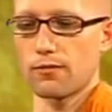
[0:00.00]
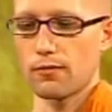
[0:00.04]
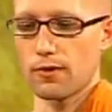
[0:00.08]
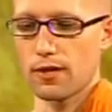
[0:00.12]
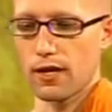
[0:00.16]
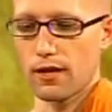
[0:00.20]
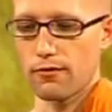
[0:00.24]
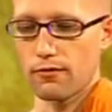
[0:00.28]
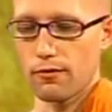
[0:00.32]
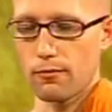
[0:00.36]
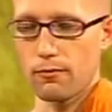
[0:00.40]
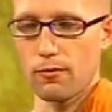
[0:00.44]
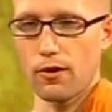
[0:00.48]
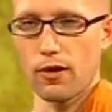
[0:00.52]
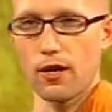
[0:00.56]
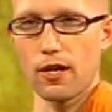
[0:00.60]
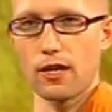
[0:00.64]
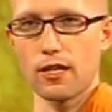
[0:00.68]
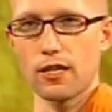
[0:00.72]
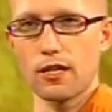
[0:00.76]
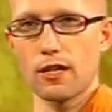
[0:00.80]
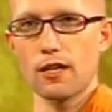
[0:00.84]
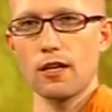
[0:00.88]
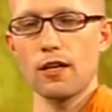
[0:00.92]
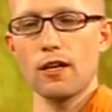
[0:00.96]
and we have a
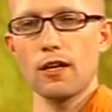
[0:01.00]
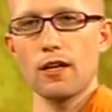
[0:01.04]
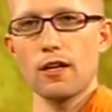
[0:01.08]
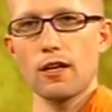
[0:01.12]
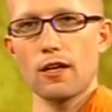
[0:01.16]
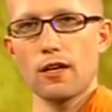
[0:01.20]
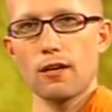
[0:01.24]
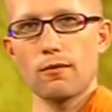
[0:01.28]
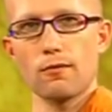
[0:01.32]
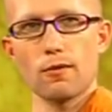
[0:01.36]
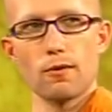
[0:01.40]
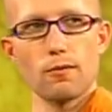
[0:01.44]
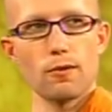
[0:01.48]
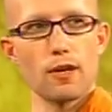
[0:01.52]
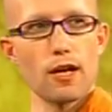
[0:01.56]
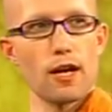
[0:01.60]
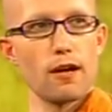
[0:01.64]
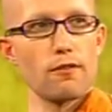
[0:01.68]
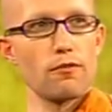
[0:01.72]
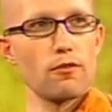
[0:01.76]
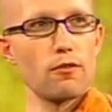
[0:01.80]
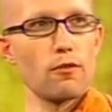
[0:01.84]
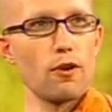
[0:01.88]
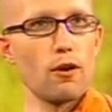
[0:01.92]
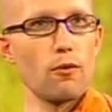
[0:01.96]
body, and where we
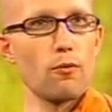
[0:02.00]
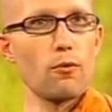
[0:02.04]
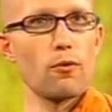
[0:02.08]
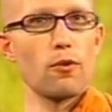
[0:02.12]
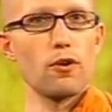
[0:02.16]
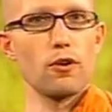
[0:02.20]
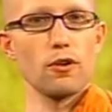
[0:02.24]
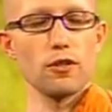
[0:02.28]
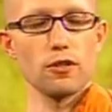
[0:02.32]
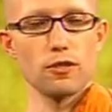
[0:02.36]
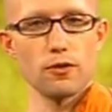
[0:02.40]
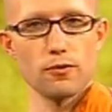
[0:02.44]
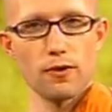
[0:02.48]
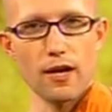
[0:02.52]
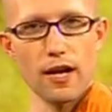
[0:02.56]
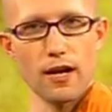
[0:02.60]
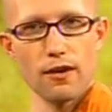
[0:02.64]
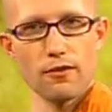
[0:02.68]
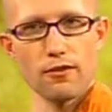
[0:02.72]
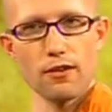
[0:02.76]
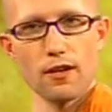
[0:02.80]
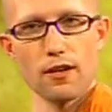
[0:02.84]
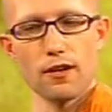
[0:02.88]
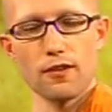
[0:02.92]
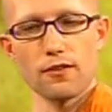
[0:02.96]
have a, a world
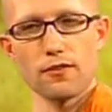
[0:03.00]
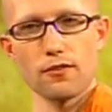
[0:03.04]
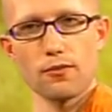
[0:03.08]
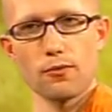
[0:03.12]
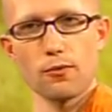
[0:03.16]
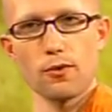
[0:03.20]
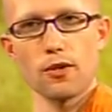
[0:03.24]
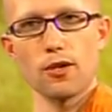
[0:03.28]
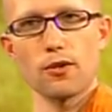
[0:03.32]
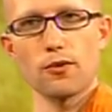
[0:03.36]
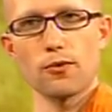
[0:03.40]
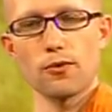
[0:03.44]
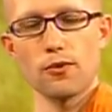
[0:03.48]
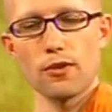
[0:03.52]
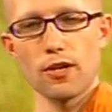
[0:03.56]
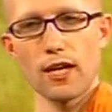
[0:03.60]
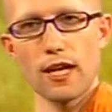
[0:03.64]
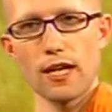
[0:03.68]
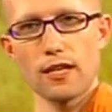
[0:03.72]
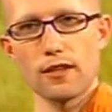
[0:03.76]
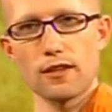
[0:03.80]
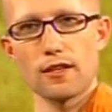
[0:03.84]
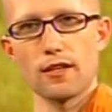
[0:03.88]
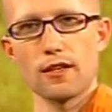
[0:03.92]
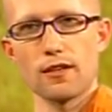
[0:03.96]
around us. We
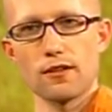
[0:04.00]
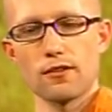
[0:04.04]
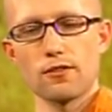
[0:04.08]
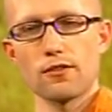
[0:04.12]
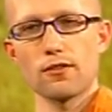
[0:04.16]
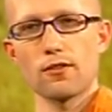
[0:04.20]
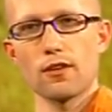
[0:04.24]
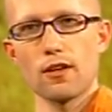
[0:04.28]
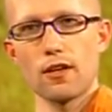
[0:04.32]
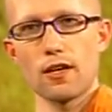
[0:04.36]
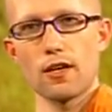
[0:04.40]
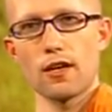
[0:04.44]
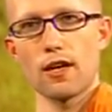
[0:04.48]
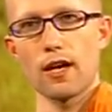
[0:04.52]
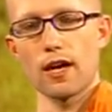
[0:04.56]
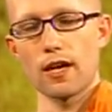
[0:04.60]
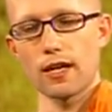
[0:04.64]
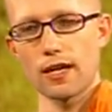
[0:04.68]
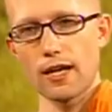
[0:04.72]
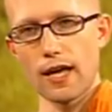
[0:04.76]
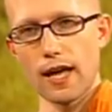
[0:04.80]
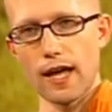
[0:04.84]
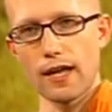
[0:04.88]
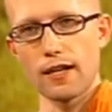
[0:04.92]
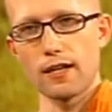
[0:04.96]
create this
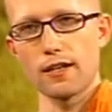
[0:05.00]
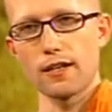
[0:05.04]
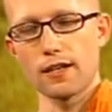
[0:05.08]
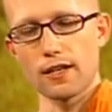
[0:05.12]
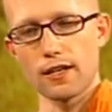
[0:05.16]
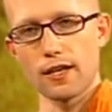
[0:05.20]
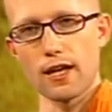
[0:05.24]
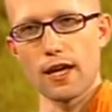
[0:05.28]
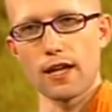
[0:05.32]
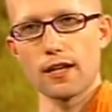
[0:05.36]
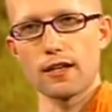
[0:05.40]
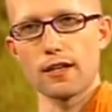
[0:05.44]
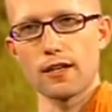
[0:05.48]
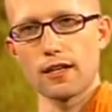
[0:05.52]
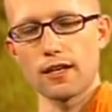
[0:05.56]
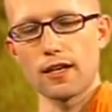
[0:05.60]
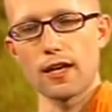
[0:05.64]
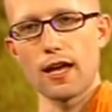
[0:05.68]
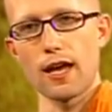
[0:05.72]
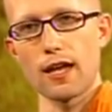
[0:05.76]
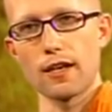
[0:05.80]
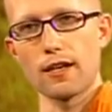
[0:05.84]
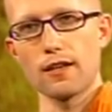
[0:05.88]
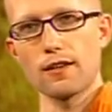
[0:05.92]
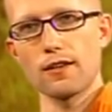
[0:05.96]
again and again and
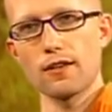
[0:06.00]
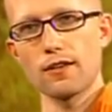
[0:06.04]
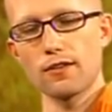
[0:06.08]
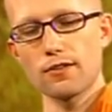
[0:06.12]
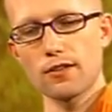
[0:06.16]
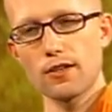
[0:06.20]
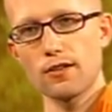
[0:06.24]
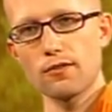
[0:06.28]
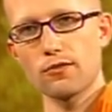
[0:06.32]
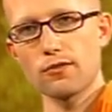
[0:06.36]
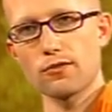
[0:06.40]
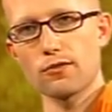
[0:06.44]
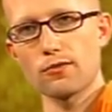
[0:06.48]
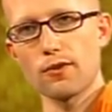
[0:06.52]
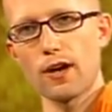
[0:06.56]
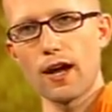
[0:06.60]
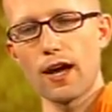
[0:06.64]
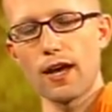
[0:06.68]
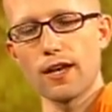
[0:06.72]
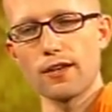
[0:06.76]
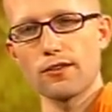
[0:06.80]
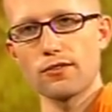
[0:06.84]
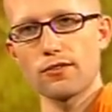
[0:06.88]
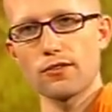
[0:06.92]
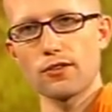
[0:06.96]
again, and this gives
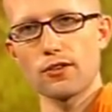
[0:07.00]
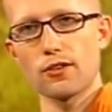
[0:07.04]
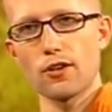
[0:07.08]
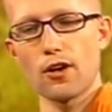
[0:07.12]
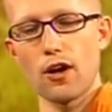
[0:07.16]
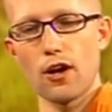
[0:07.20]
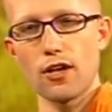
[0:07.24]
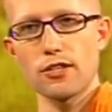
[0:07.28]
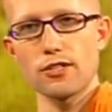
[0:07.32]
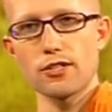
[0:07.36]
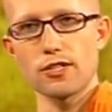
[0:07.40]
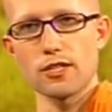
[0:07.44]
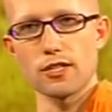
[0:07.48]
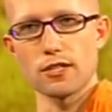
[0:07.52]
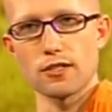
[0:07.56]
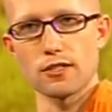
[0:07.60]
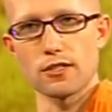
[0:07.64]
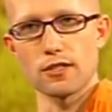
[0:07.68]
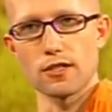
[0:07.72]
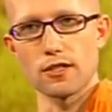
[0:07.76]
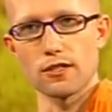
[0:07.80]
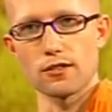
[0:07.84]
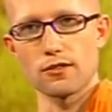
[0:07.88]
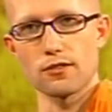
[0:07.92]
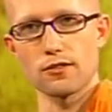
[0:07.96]
rise to
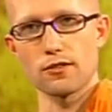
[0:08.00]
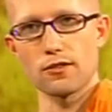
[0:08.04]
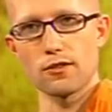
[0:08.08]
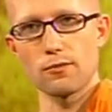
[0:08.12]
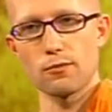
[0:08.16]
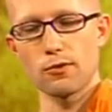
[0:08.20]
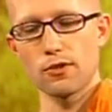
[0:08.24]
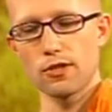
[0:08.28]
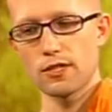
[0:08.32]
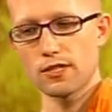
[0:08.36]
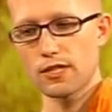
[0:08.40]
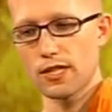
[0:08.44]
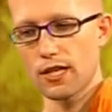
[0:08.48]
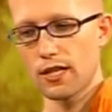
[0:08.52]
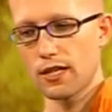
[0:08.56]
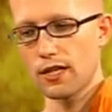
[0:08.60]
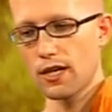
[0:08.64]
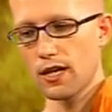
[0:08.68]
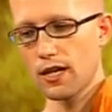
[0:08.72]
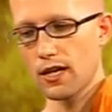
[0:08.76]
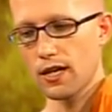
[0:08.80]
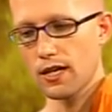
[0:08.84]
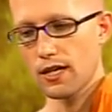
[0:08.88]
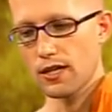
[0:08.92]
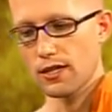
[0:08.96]
consciousness. So the Buddha said
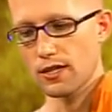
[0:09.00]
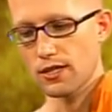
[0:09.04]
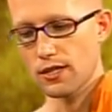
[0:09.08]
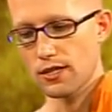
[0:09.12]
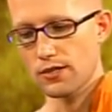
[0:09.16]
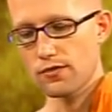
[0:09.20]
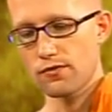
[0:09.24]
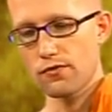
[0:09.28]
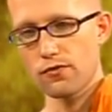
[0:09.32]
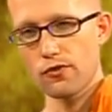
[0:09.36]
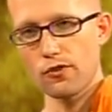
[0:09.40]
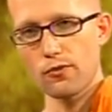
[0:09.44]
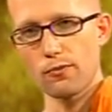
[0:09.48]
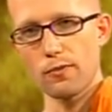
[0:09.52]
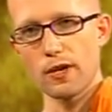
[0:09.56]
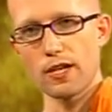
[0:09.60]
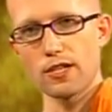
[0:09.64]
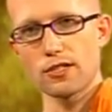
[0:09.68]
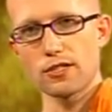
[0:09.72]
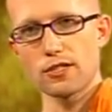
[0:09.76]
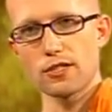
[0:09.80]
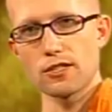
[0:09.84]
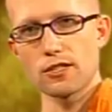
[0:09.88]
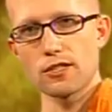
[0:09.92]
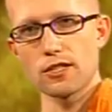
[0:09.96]
these
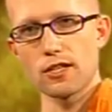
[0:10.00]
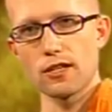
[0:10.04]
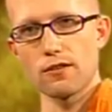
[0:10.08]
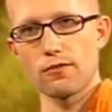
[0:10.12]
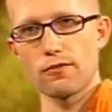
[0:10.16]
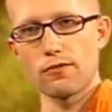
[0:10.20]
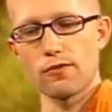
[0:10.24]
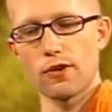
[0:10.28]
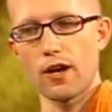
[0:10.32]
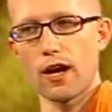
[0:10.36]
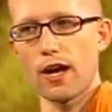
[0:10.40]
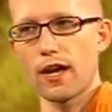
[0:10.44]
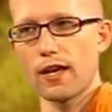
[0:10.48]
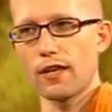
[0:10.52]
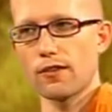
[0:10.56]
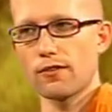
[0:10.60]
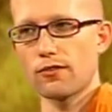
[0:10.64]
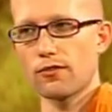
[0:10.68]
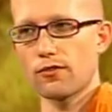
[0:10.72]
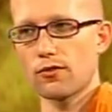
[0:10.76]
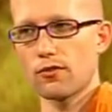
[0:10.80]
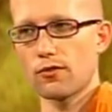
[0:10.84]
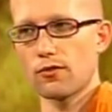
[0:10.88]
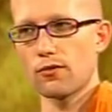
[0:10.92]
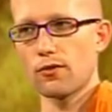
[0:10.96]
formations give
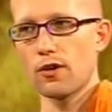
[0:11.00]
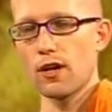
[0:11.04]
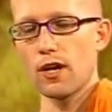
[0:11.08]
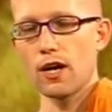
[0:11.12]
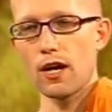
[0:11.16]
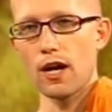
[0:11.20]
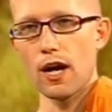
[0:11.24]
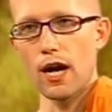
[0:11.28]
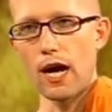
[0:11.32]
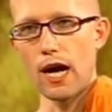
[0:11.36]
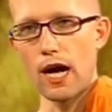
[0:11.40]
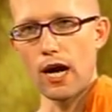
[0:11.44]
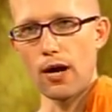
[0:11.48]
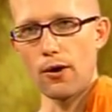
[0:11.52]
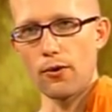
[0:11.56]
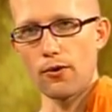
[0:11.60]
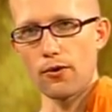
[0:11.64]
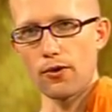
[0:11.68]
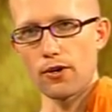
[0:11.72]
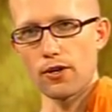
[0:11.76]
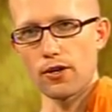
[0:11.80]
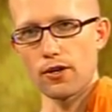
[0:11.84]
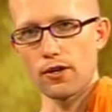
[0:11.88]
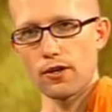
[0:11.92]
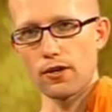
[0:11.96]
rise to
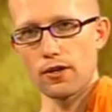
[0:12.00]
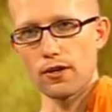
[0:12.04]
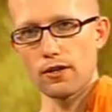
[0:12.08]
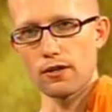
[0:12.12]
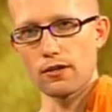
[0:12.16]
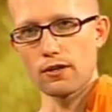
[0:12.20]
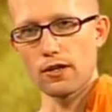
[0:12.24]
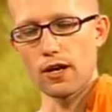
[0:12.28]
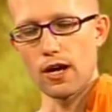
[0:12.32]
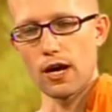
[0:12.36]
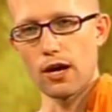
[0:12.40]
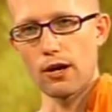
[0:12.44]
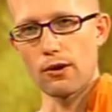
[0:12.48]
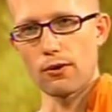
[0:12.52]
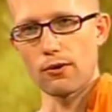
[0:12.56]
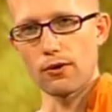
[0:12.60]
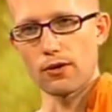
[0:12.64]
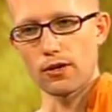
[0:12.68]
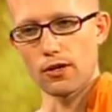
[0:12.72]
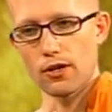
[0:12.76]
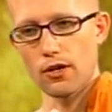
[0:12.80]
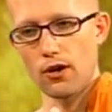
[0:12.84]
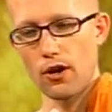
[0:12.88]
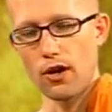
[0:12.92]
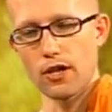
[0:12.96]
our,
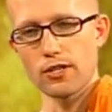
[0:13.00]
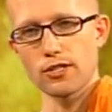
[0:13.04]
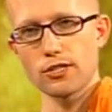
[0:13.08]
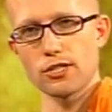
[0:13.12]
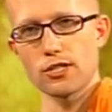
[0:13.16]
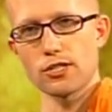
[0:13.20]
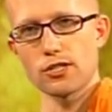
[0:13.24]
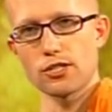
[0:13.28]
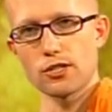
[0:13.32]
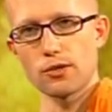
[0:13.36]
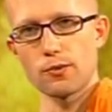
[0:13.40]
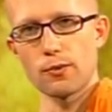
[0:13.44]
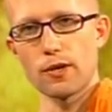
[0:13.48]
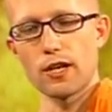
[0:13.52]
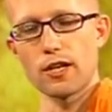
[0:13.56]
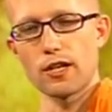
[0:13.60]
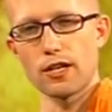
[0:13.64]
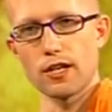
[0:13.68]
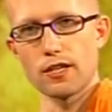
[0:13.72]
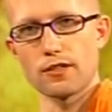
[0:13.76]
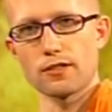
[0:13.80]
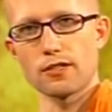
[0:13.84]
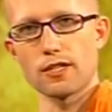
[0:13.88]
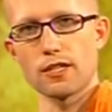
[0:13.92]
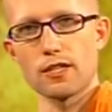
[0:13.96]
our conscious
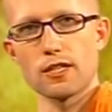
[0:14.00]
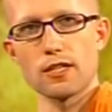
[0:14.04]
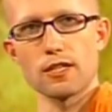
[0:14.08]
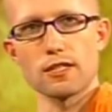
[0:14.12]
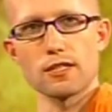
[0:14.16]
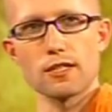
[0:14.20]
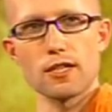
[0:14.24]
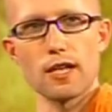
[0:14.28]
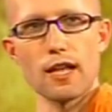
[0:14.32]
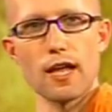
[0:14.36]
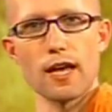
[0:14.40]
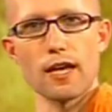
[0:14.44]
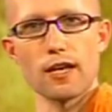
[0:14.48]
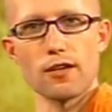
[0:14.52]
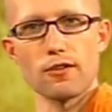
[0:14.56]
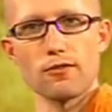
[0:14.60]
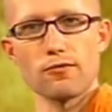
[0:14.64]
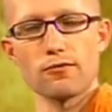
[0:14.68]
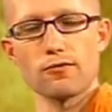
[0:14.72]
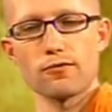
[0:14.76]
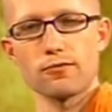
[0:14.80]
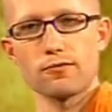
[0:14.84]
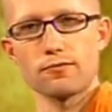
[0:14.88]
awareness in this life.